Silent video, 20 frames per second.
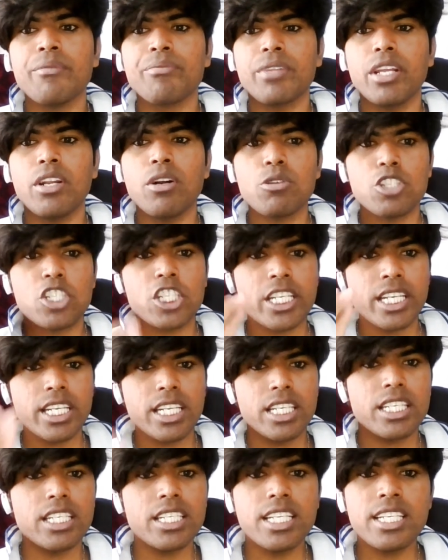you know she
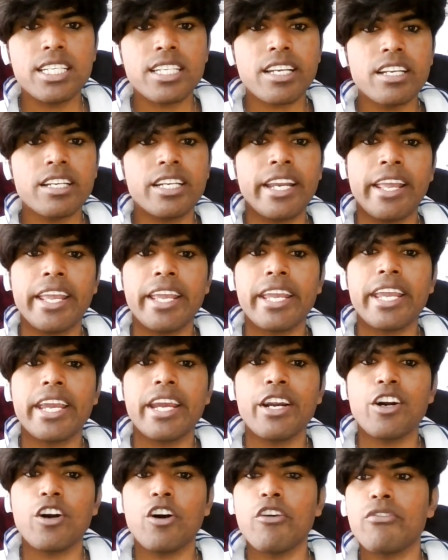did take
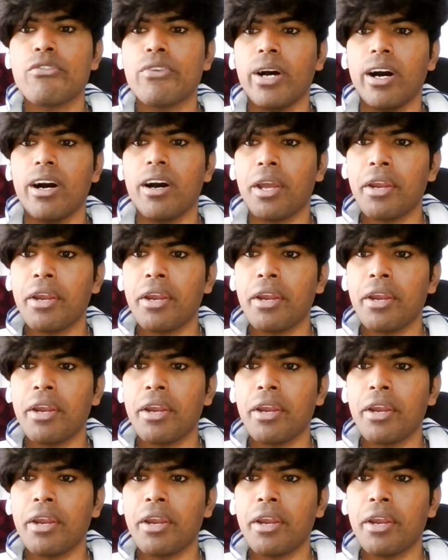care of uh,